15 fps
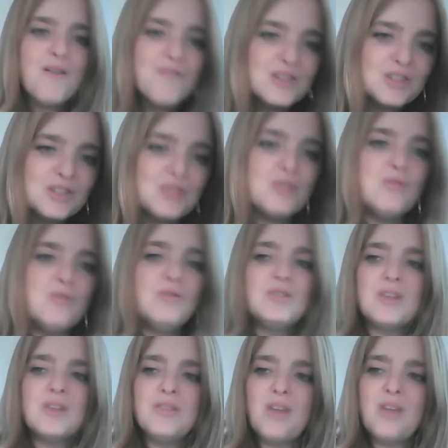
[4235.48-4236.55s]

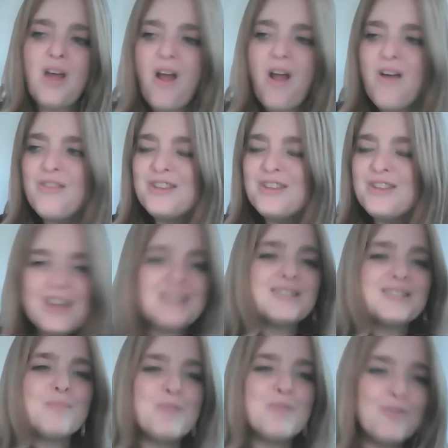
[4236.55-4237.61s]
vicissitudes and the, the
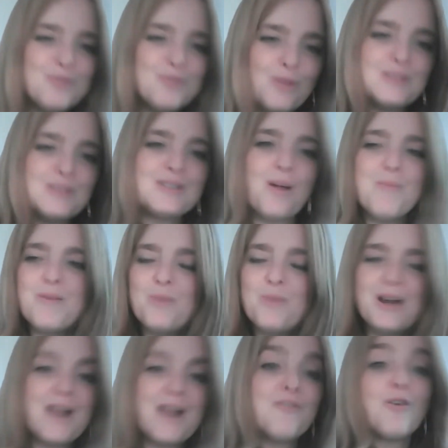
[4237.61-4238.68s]
jetsam, the flotsam, and
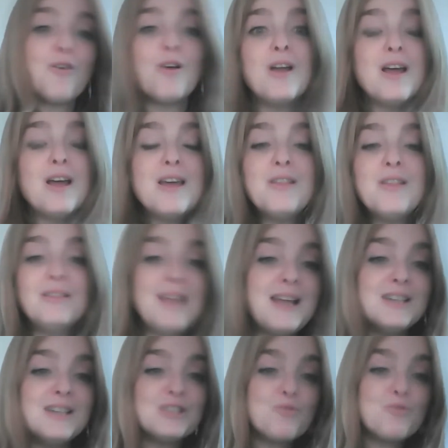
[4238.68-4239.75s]
whatever the
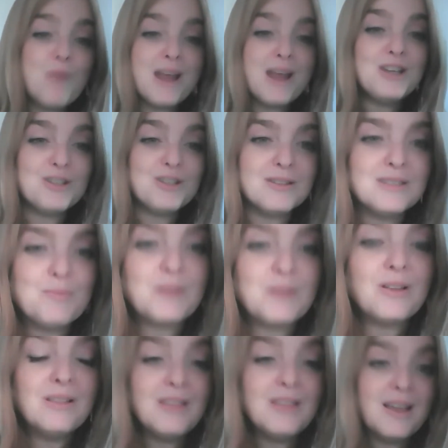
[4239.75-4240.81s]
latest rages, but
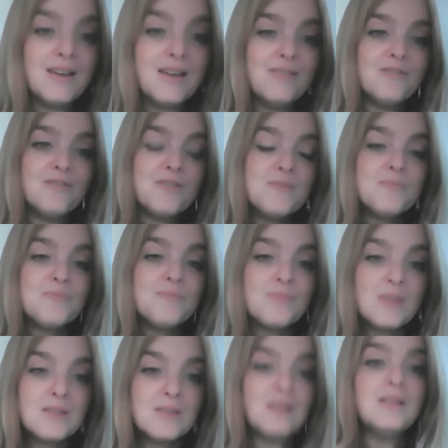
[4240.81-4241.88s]
to live
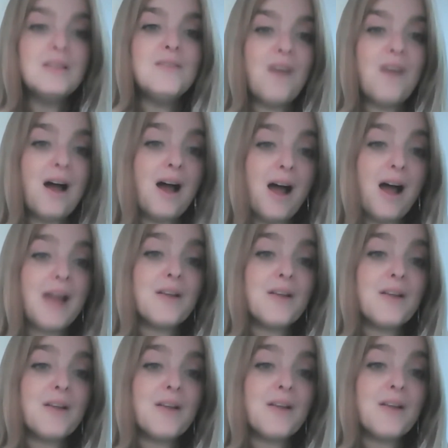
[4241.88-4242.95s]
to live higher.
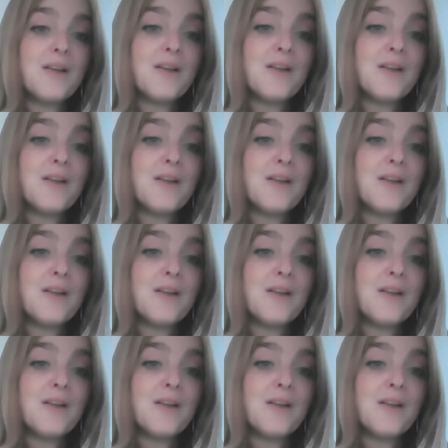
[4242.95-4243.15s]
In uh-huh.